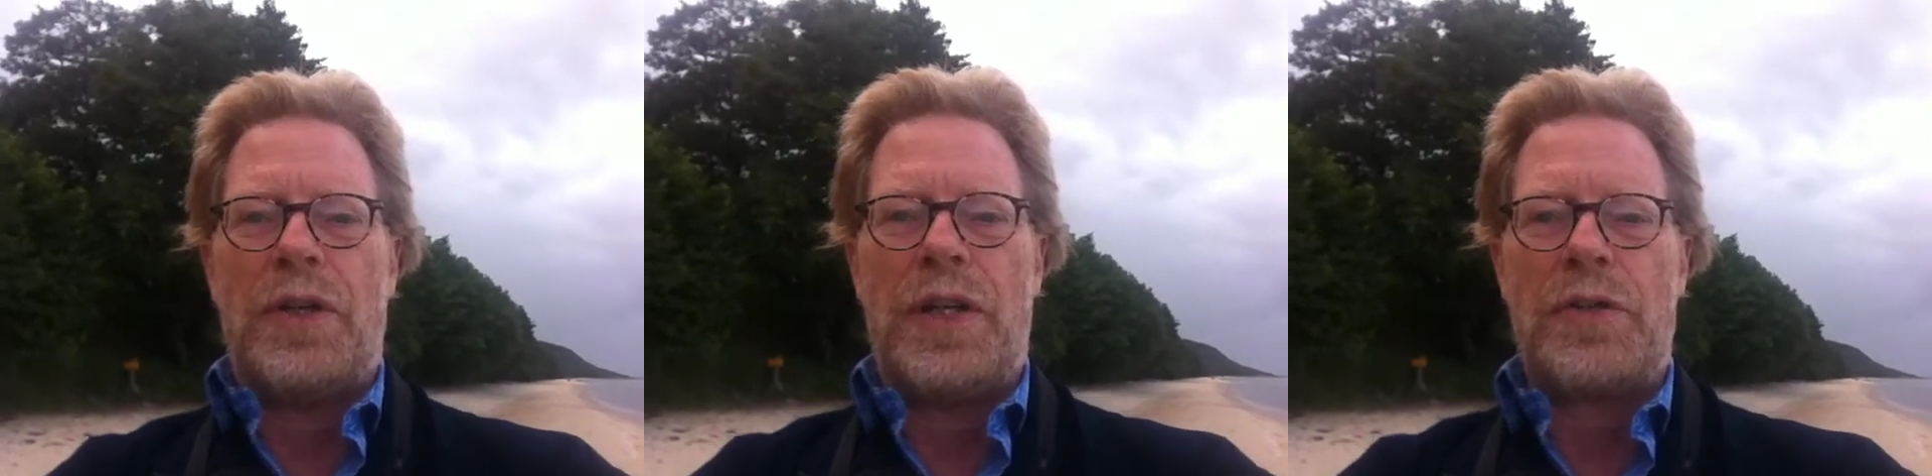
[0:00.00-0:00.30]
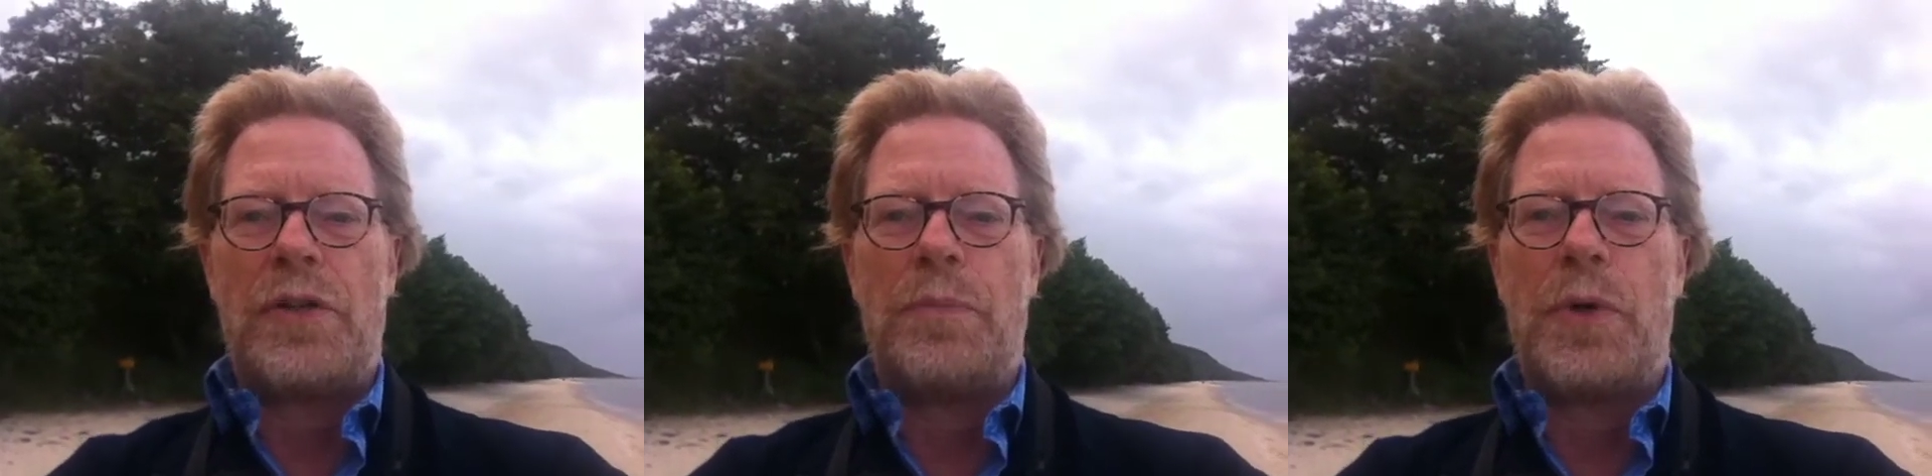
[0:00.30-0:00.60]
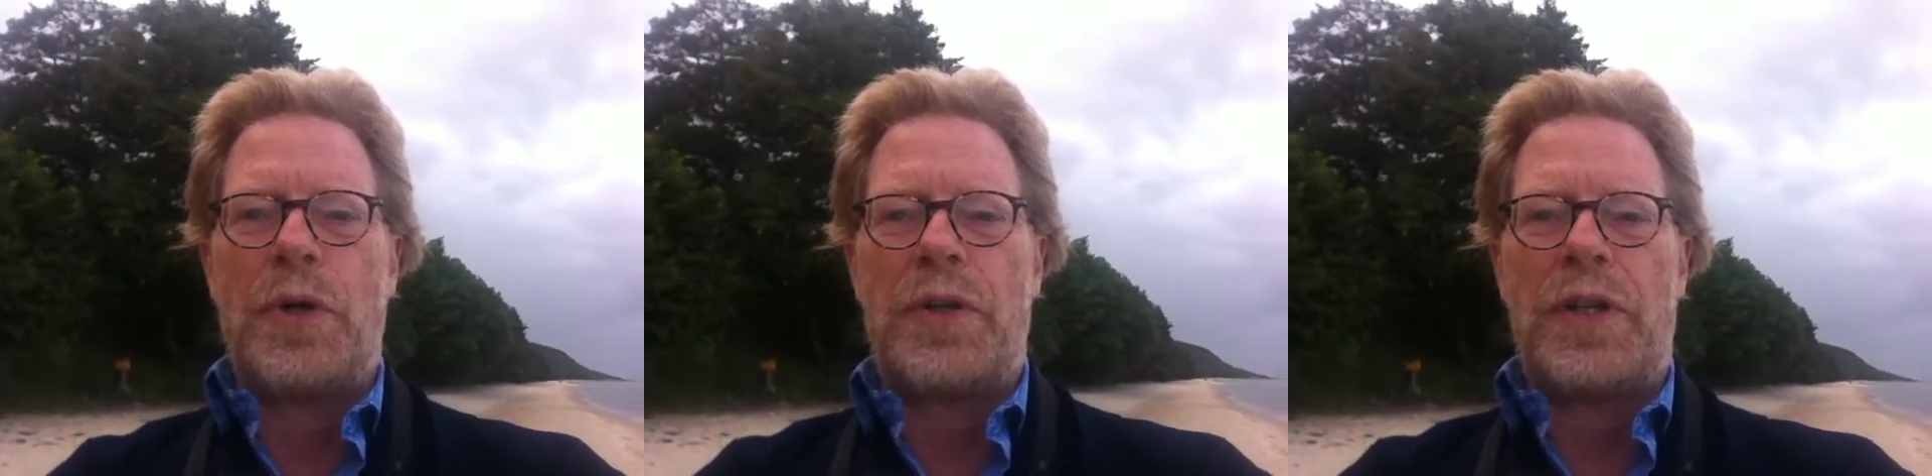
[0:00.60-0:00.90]
a national
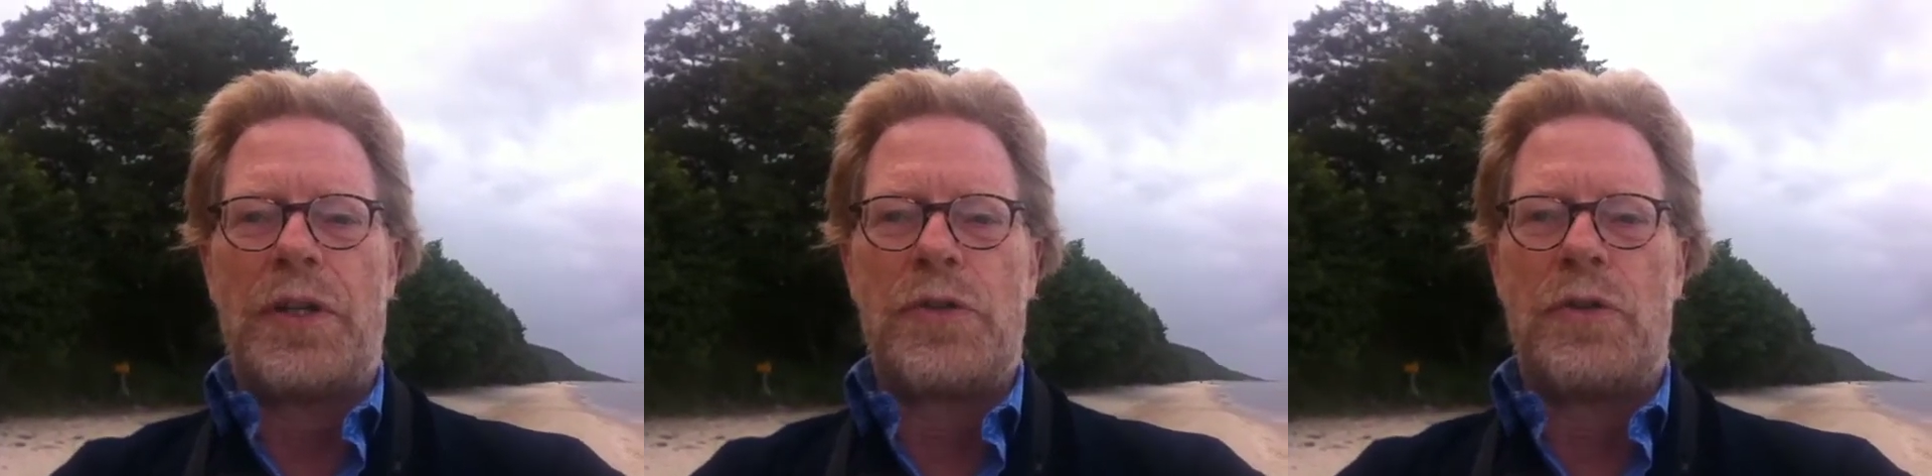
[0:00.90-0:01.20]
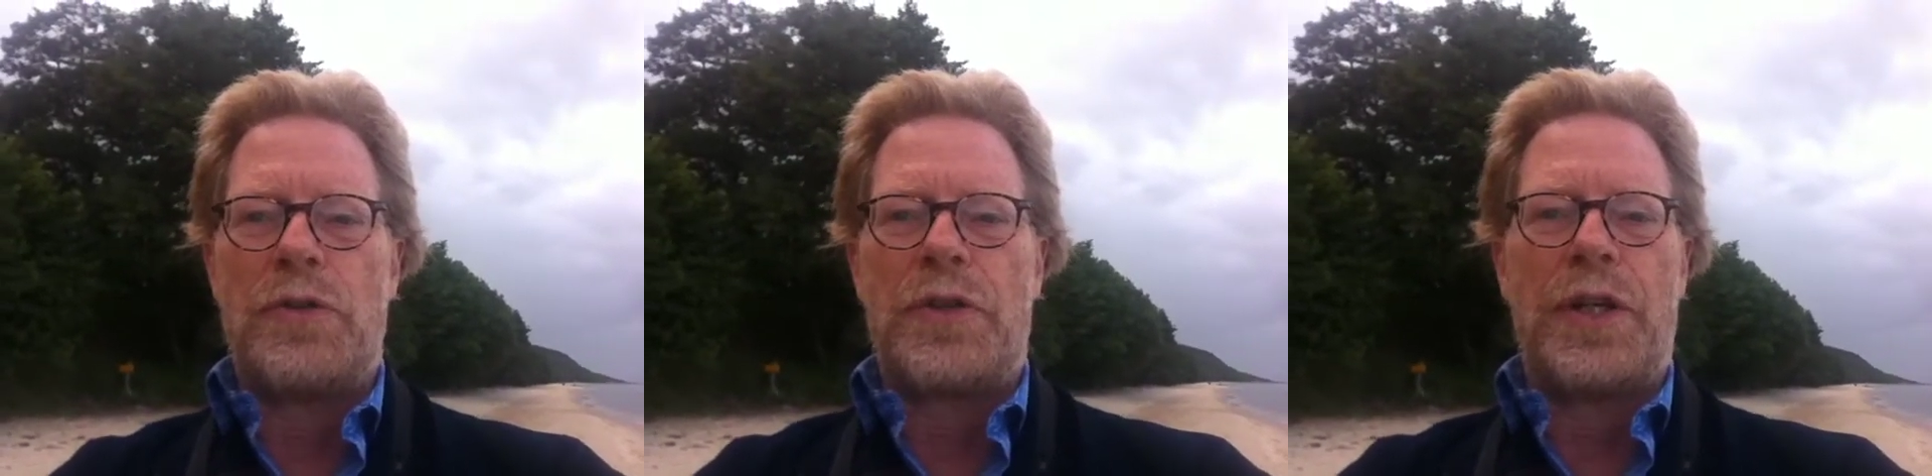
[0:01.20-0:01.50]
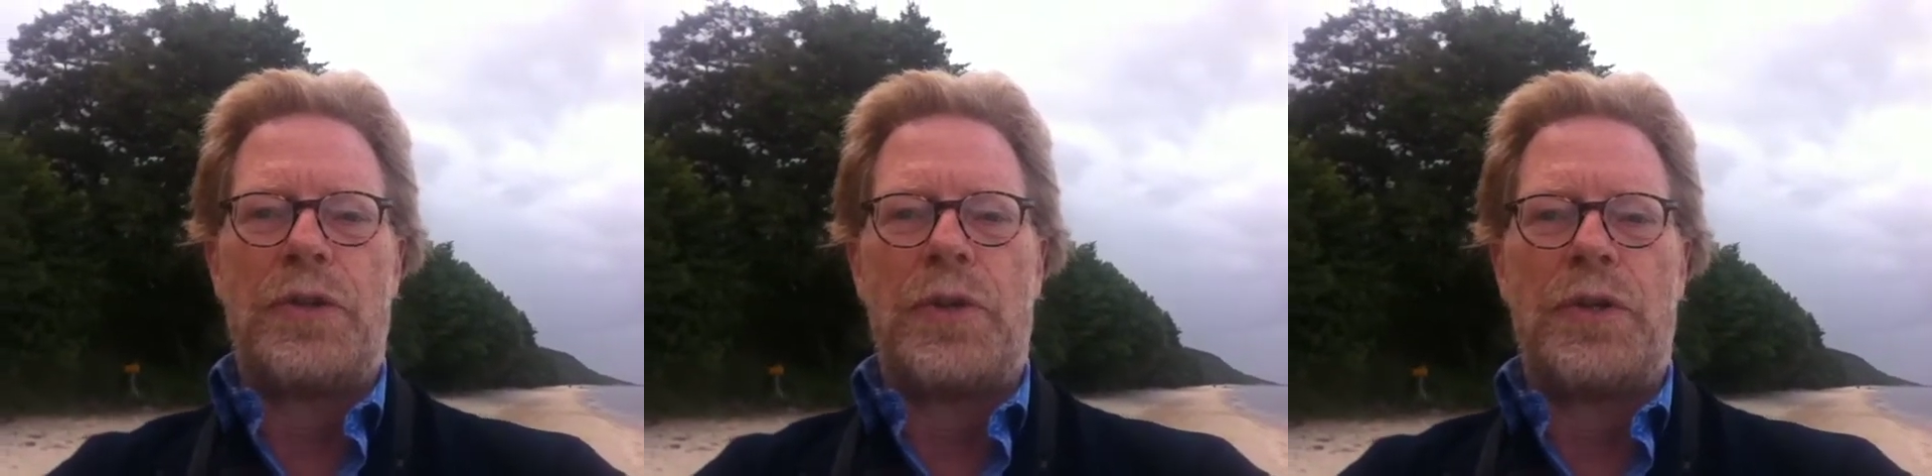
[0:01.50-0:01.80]
park that is also a
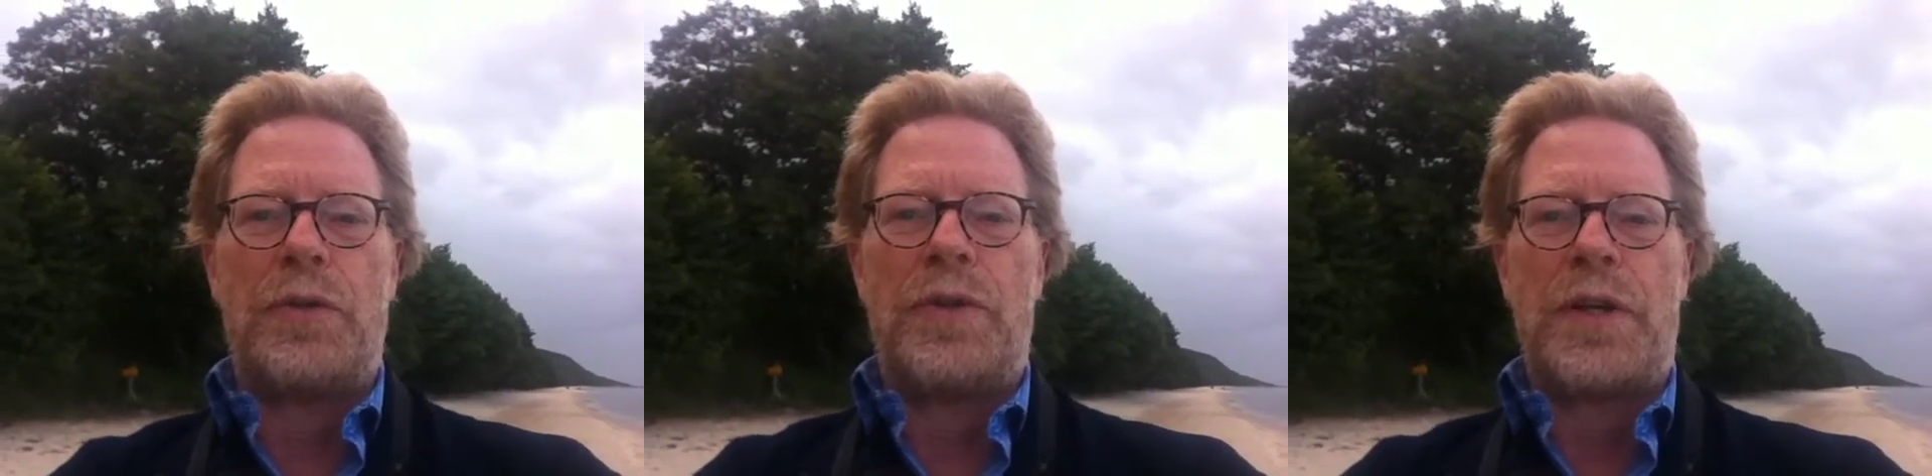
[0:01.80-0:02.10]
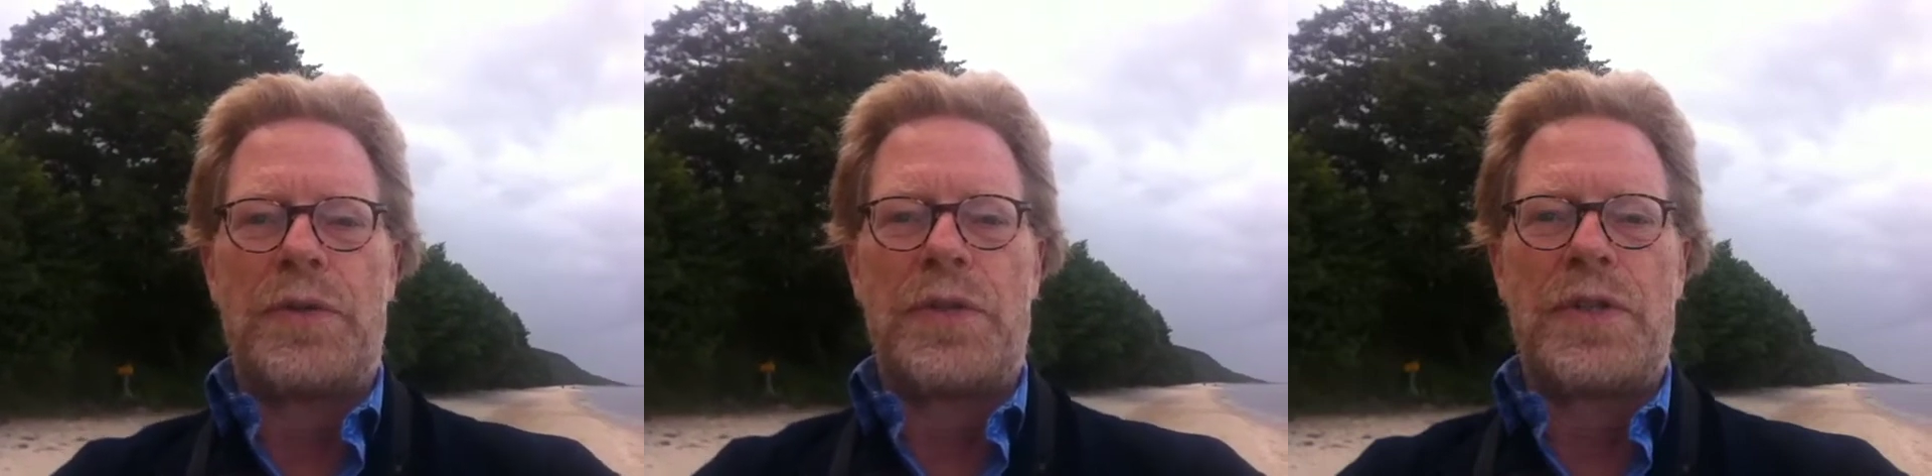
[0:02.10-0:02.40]
Natura 2000